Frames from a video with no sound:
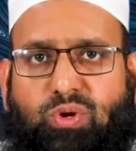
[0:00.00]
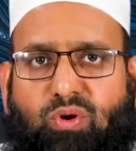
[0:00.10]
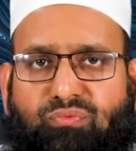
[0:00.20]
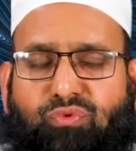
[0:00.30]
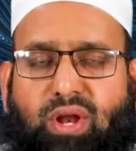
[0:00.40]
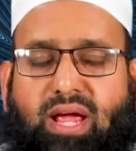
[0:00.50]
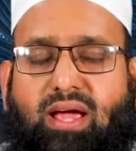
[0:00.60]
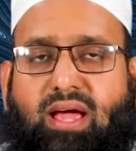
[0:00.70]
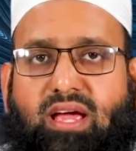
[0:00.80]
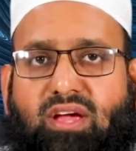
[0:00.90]
And hopefully,
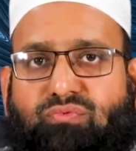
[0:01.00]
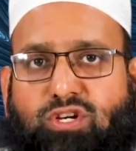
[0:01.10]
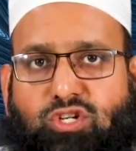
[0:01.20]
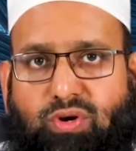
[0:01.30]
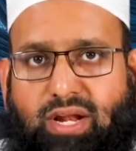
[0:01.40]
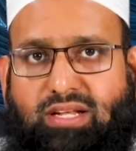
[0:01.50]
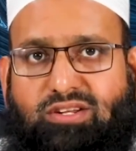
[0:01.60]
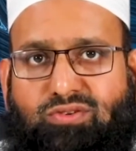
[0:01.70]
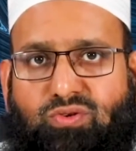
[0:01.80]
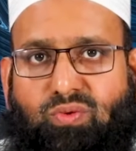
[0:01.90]
if we show
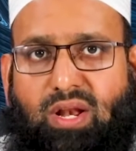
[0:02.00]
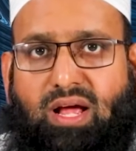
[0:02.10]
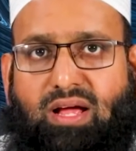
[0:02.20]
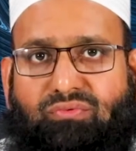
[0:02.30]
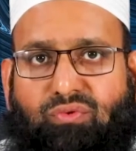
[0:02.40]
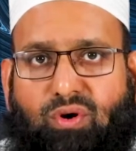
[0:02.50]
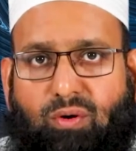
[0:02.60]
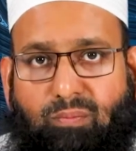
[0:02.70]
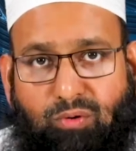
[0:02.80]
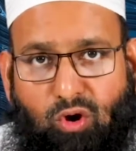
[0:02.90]
gratitude to Allah
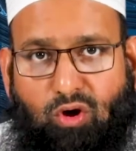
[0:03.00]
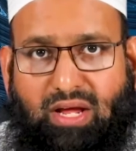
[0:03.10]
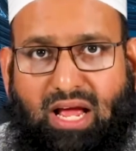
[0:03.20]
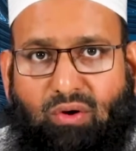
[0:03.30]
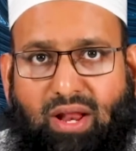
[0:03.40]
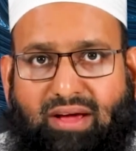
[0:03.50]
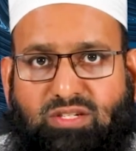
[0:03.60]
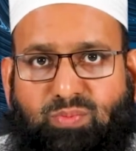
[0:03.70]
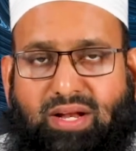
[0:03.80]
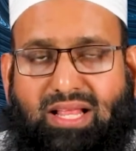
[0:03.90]
for prolonging our
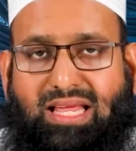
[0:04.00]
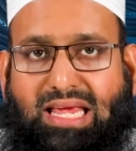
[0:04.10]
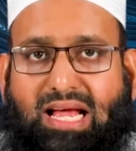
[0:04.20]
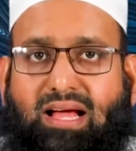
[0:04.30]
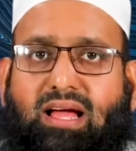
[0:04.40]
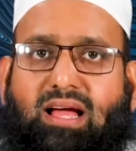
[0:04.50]
lives by another year,